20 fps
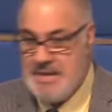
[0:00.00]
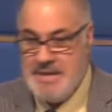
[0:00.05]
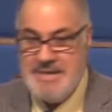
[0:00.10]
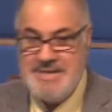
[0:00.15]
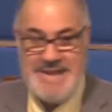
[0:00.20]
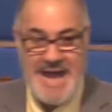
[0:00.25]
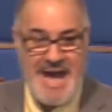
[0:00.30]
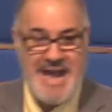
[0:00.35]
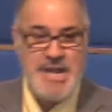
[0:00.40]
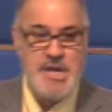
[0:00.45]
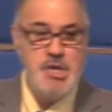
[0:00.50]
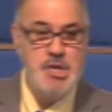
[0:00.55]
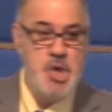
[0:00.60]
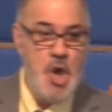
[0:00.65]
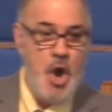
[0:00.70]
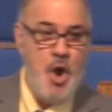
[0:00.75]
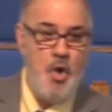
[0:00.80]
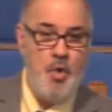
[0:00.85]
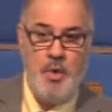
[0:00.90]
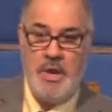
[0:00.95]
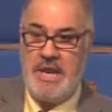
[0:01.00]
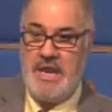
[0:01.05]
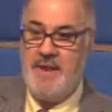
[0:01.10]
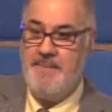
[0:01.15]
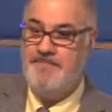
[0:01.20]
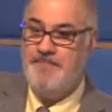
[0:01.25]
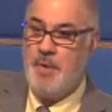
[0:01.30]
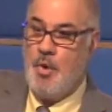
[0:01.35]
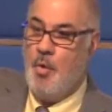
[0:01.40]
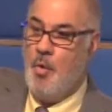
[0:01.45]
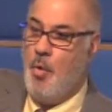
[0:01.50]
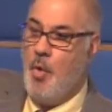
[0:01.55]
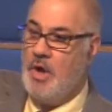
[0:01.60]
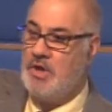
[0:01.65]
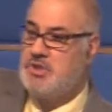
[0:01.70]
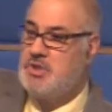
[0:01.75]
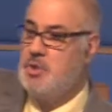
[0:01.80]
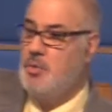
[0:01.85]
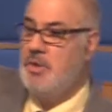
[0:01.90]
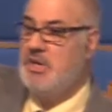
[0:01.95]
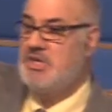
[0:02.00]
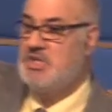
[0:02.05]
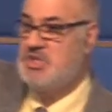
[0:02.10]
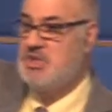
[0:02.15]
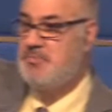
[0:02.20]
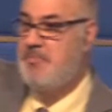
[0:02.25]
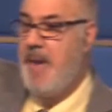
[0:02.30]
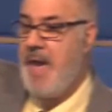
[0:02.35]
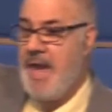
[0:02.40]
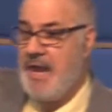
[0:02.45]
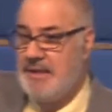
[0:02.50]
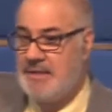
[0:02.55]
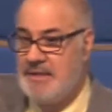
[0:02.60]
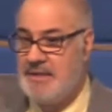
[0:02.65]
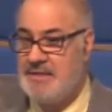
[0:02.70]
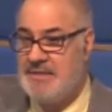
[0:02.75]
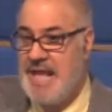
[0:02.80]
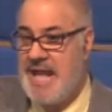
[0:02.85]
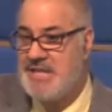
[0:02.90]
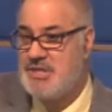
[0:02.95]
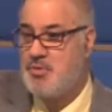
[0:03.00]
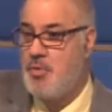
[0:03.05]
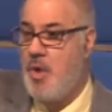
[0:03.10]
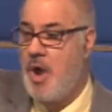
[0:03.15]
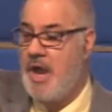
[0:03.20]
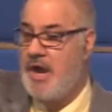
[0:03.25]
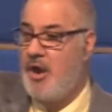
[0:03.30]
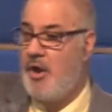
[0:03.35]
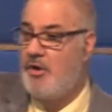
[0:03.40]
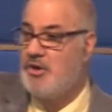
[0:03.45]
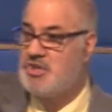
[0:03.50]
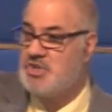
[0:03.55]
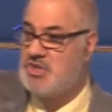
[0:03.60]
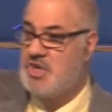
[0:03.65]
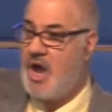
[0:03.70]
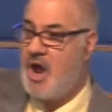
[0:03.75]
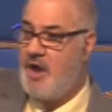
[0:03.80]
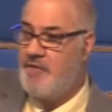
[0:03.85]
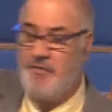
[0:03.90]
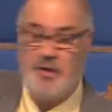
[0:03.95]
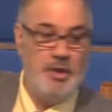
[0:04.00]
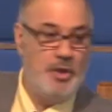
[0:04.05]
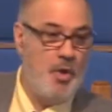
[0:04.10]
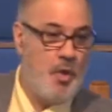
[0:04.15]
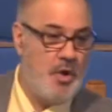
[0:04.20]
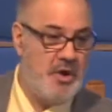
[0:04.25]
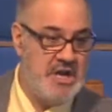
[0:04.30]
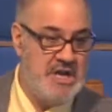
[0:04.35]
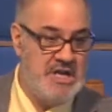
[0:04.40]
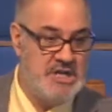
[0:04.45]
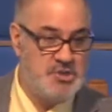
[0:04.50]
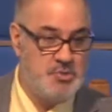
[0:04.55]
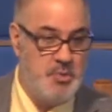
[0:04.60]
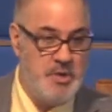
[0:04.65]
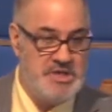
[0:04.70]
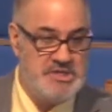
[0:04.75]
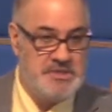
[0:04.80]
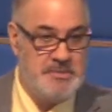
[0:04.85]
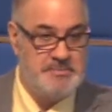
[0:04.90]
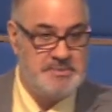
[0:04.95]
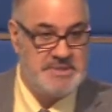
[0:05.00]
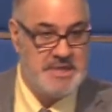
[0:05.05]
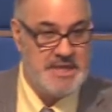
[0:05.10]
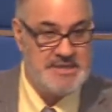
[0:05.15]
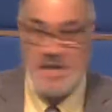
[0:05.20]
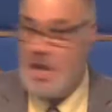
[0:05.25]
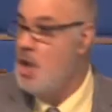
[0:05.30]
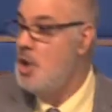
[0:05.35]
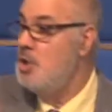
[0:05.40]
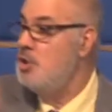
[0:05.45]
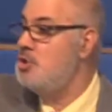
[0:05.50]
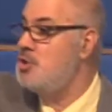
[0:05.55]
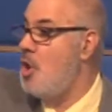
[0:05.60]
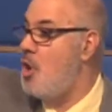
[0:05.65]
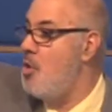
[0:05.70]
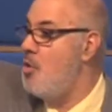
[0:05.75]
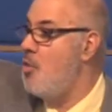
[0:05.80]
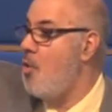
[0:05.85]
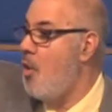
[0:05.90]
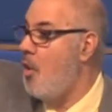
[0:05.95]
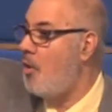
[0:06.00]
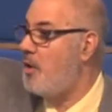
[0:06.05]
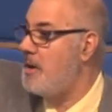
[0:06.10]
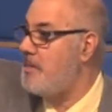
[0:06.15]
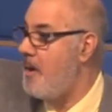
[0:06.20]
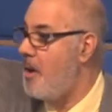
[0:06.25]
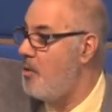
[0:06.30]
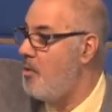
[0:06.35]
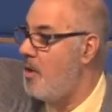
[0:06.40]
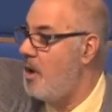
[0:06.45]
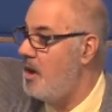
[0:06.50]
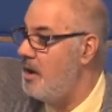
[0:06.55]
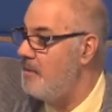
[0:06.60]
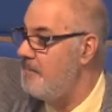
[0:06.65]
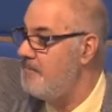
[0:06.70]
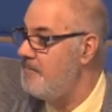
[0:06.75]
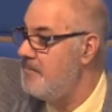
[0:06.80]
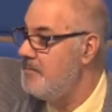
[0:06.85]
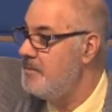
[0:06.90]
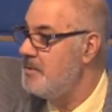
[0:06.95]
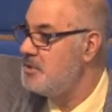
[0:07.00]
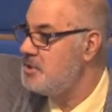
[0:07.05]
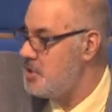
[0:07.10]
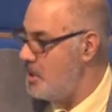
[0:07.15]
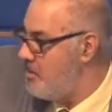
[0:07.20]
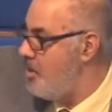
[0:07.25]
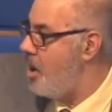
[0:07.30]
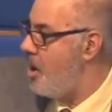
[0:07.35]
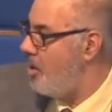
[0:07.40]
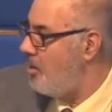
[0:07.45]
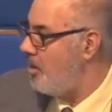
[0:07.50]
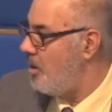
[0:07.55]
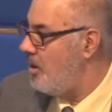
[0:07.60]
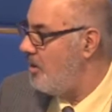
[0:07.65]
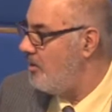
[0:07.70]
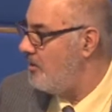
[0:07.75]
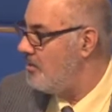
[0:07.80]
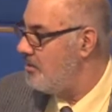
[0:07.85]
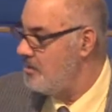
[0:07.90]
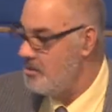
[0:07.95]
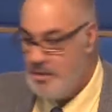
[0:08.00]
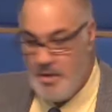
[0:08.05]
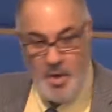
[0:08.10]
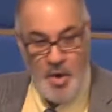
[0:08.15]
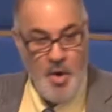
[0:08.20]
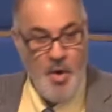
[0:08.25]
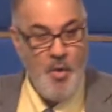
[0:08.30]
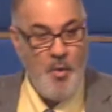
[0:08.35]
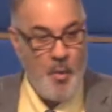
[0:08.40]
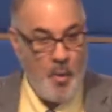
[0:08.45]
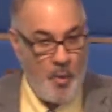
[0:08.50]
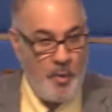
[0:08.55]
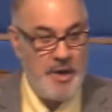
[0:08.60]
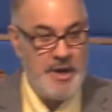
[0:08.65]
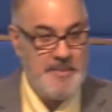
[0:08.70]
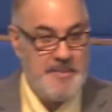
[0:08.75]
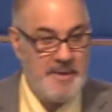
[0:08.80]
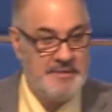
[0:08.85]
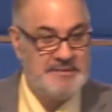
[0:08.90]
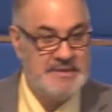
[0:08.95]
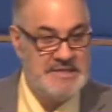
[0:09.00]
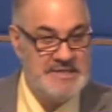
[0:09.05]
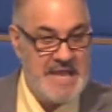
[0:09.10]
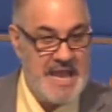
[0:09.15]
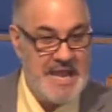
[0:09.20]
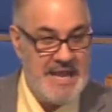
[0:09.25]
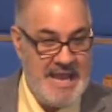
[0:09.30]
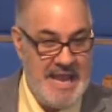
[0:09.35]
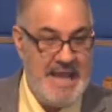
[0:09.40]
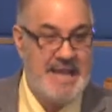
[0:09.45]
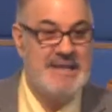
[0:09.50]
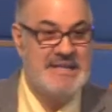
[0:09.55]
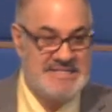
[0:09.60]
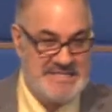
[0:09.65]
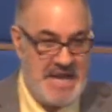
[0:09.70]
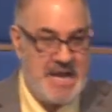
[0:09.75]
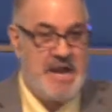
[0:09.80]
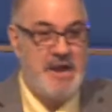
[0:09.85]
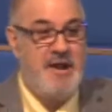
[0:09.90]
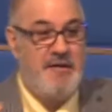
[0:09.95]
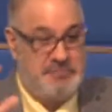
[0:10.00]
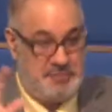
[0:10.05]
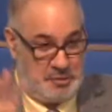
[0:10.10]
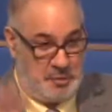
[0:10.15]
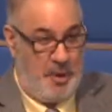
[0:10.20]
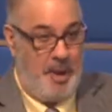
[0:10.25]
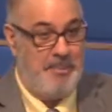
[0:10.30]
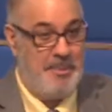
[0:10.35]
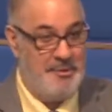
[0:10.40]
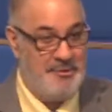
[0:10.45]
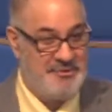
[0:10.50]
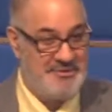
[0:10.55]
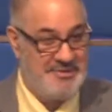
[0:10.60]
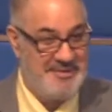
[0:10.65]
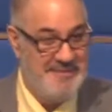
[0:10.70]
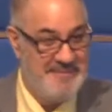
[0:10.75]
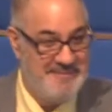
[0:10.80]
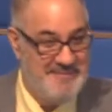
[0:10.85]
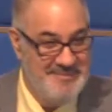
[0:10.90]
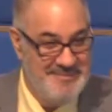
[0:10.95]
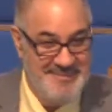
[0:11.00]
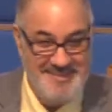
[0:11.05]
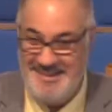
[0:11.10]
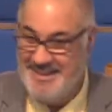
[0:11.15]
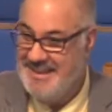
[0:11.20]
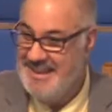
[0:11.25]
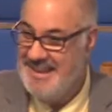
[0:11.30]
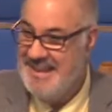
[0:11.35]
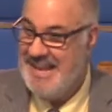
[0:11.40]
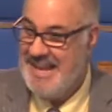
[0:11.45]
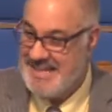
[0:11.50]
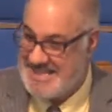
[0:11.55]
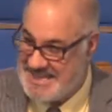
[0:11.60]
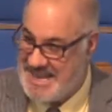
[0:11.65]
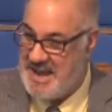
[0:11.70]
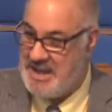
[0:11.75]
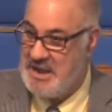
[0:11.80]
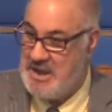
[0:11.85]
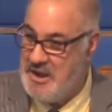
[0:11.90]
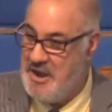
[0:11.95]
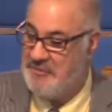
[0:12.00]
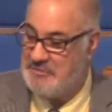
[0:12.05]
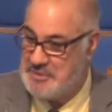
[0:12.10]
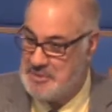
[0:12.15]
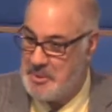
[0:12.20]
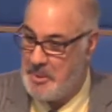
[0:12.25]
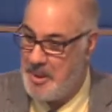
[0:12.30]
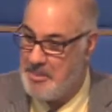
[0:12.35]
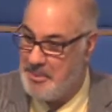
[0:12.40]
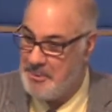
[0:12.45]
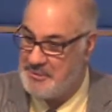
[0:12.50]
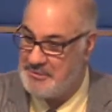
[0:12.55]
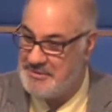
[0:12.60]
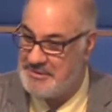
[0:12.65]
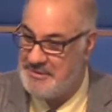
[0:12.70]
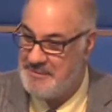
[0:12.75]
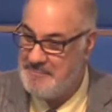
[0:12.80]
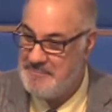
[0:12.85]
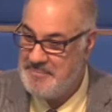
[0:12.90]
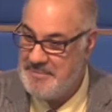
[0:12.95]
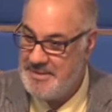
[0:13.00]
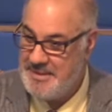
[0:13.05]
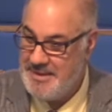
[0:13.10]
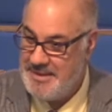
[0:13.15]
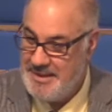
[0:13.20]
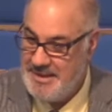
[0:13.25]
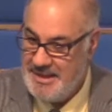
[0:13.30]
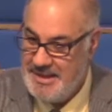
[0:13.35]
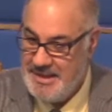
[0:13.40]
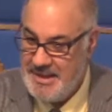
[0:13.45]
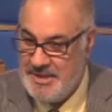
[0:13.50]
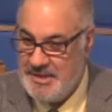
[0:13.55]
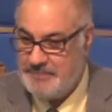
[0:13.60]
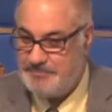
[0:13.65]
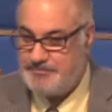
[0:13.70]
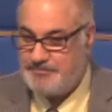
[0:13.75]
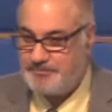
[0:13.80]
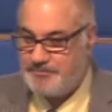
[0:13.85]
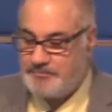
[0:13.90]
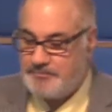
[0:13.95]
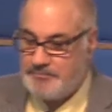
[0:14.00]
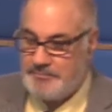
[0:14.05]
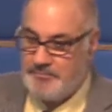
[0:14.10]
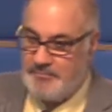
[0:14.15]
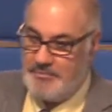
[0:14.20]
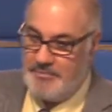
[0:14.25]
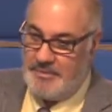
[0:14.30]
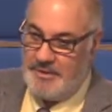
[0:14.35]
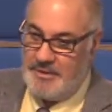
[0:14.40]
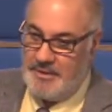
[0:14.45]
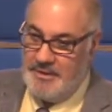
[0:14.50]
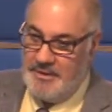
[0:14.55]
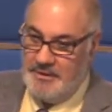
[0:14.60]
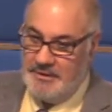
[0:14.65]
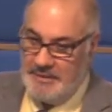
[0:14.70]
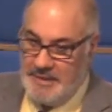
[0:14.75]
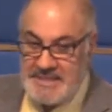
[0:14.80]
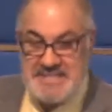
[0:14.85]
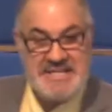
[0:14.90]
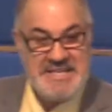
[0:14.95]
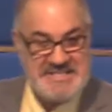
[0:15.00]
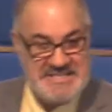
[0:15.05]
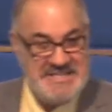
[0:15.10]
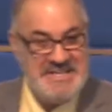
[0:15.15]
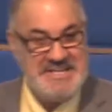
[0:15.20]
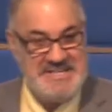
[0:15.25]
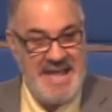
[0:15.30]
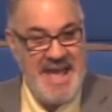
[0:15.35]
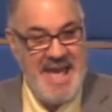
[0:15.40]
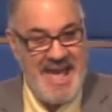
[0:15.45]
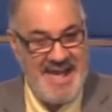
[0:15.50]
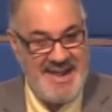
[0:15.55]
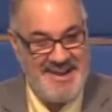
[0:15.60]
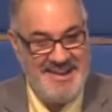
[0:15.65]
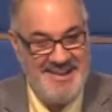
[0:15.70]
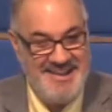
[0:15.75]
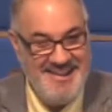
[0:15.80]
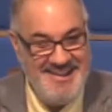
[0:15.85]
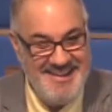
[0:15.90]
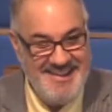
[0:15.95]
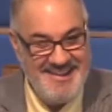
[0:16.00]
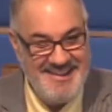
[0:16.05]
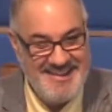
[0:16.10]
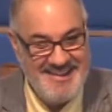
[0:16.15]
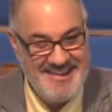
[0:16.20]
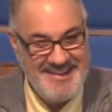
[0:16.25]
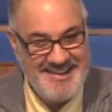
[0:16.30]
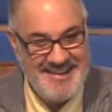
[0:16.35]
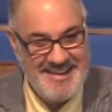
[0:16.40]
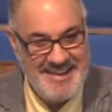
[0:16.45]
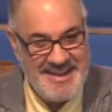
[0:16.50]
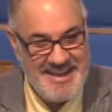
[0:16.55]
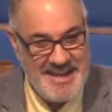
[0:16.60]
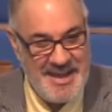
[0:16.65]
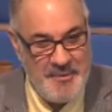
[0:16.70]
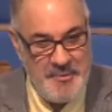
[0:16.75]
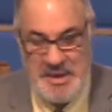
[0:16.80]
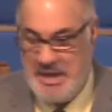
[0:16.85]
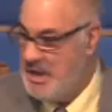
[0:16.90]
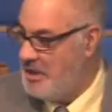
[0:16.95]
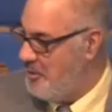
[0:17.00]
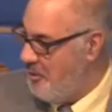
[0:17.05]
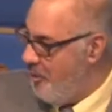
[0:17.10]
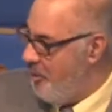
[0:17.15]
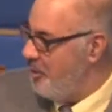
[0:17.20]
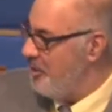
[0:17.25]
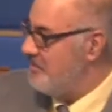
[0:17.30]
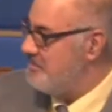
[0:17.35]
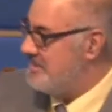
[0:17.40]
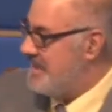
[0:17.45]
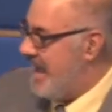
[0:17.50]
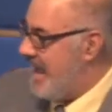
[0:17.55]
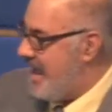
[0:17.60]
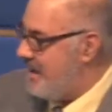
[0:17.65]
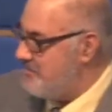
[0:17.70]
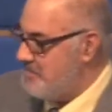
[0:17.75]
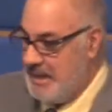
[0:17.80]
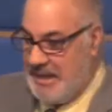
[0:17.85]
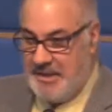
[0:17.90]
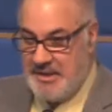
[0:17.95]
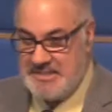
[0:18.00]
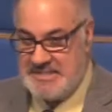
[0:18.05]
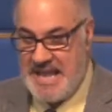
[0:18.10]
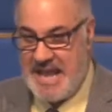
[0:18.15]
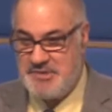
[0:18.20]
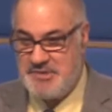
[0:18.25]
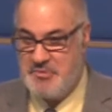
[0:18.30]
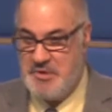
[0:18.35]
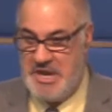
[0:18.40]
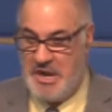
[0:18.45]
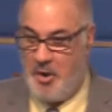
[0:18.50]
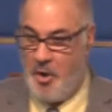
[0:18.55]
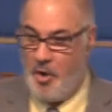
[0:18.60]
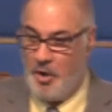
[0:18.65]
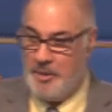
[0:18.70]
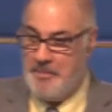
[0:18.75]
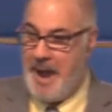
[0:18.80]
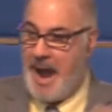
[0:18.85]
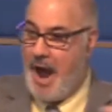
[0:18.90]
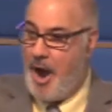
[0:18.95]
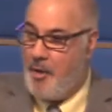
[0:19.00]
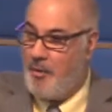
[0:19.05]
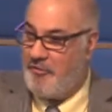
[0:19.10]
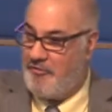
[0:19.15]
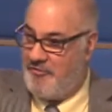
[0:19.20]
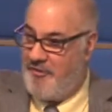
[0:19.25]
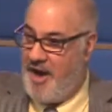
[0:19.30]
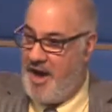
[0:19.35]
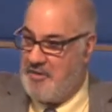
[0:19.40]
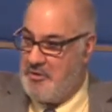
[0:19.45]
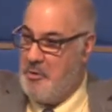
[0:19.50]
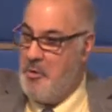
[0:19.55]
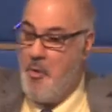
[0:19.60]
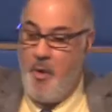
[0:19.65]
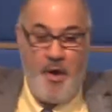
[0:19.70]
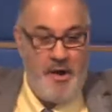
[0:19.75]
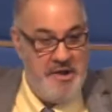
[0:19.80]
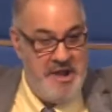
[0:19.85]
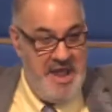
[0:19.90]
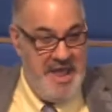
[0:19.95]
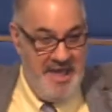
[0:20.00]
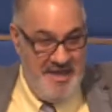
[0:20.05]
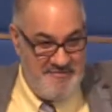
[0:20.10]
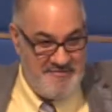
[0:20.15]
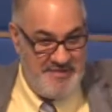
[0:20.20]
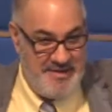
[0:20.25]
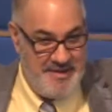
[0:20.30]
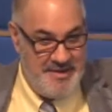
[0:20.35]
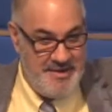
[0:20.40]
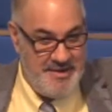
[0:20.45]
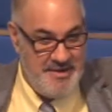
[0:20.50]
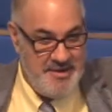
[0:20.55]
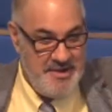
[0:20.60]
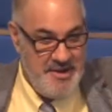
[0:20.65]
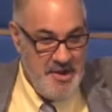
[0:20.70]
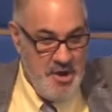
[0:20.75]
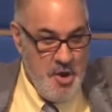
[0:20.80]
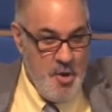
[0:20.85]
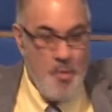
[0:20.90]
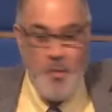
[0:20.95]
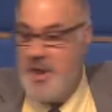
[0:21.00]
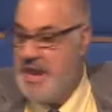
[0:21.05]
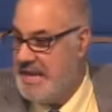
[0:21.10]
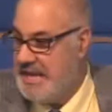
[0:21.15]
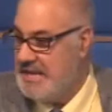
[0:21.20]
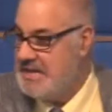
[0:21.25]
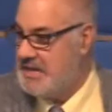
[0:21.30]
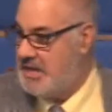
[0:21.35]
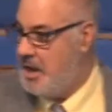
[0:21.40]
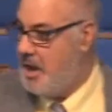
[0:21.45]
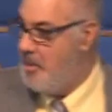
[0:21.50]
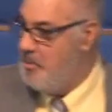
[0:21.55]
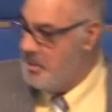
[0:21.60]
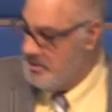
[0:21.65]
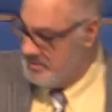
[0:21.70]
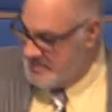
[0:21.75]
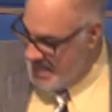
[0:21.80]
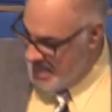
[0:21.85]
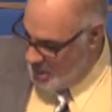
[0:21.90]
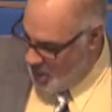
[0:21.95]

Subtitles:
Not knowing what to expect, that's why our sovereign Lord in his wisdom says, don't worry about what? Tomorrow. Worry about the day at hand. It's got enough troubles. It's got enough troubles. Let's listen to Dad. And we can call him Dad because we call him our Father who art in heaven, we can come with that